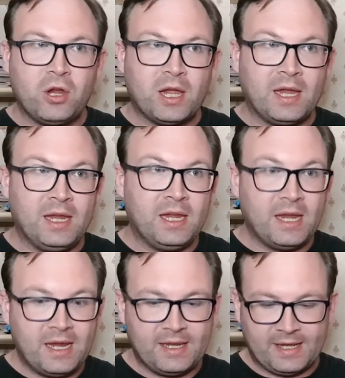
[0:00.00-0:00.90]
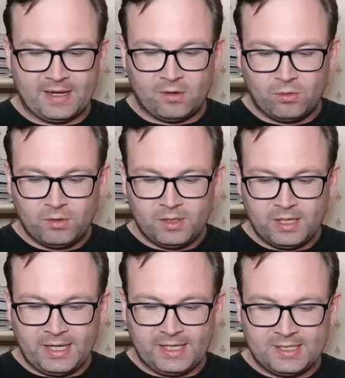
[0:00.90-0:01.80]
a year now.
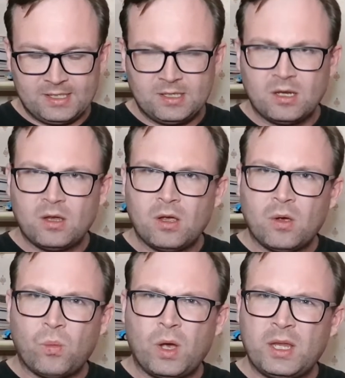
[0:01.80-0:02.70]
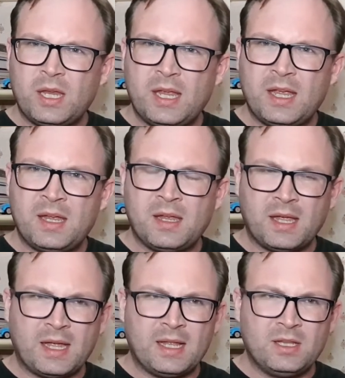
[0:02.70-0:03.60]
It's one year
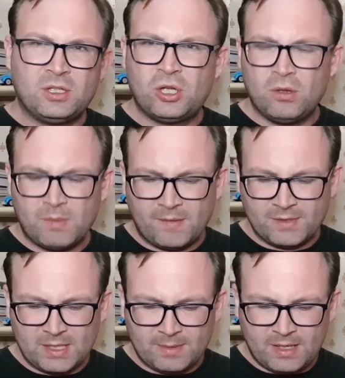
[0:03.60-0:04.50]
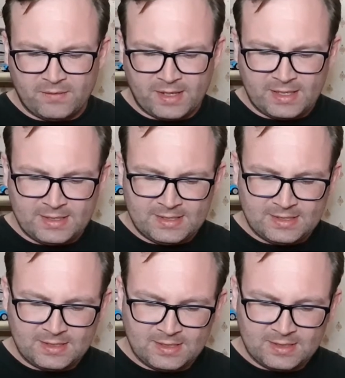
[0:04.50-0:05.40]
and two months, I believe it is.
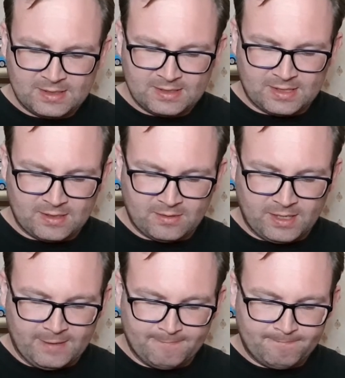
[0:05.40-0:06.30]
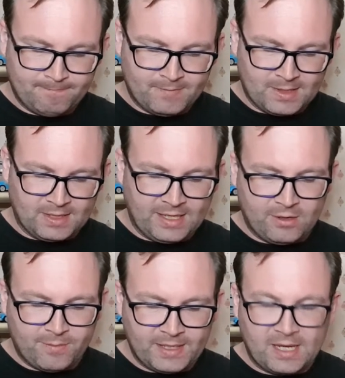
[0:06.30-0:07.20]
So yeah, link
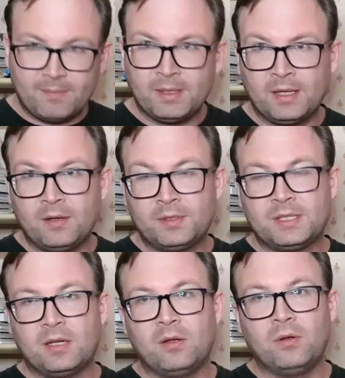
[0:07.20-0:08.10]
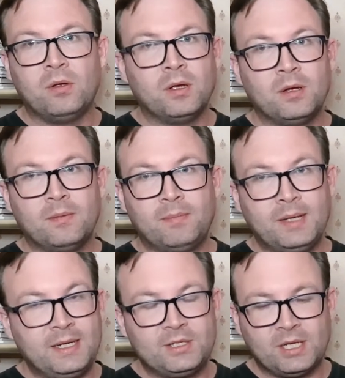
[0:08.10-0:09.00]
will be down below. So
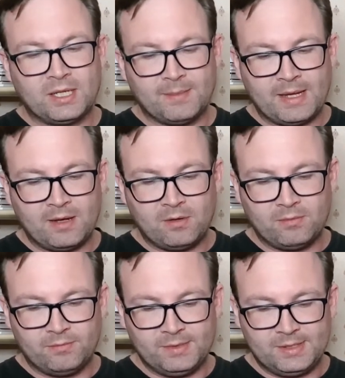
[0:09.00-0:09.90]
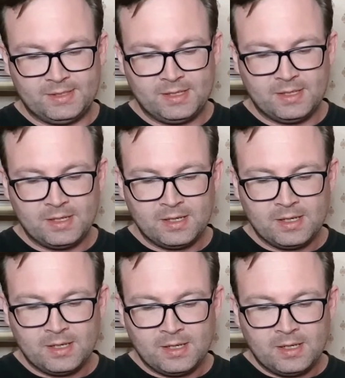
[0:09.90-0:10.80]
please check them out. And
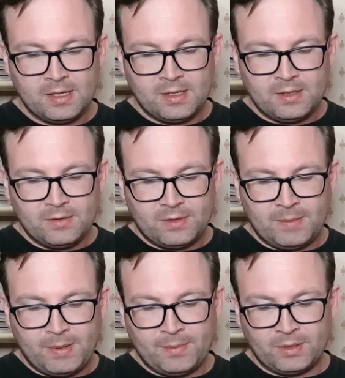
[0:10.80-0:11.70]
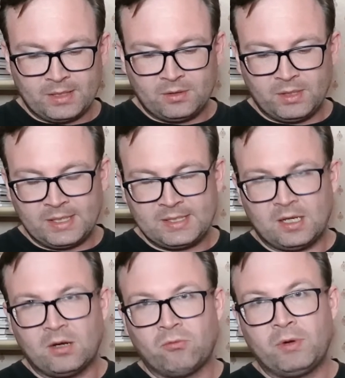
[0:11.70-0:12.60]
the people that do this
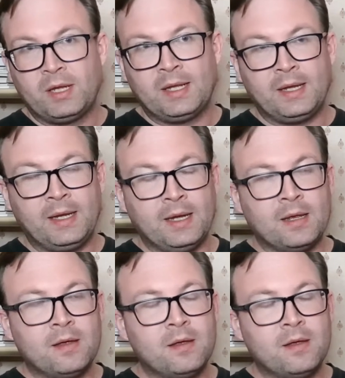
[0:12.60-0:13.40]
are really,